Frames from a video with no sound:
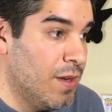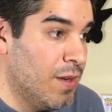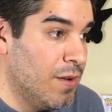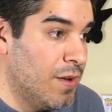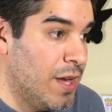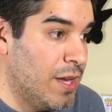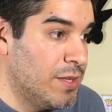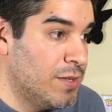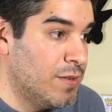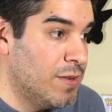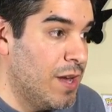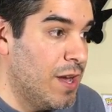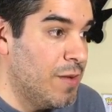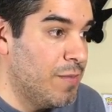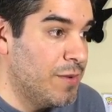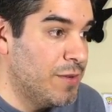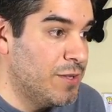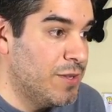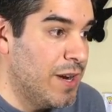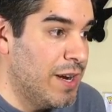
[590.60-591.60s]
Okay, so now I'm
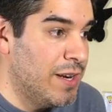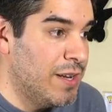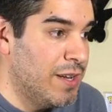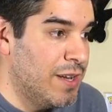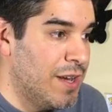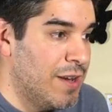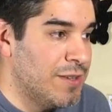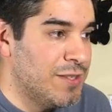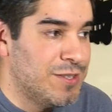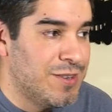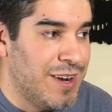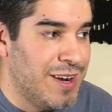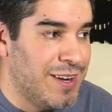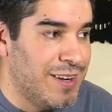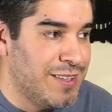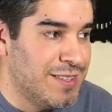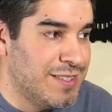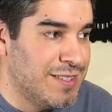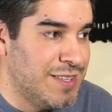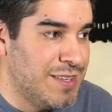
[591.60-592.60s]
gonna try to. I was trying
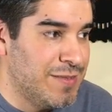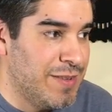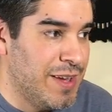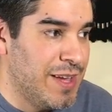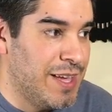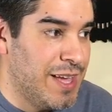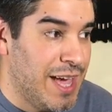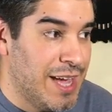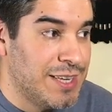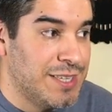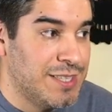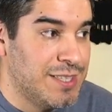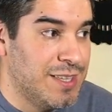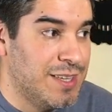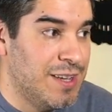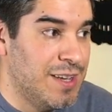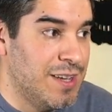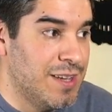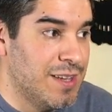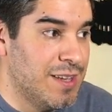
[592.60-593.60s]
to see if I can catch
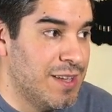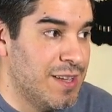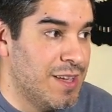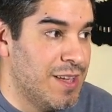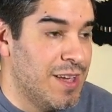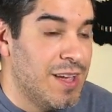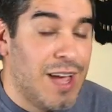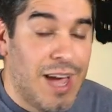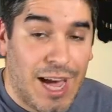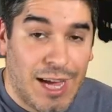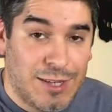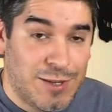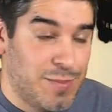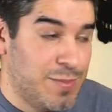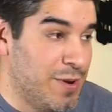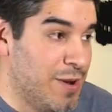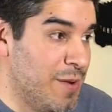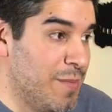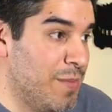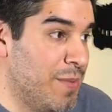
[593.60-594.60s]
the Hydro
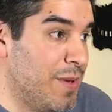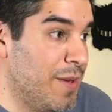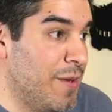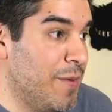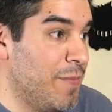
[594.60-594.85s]
Pump,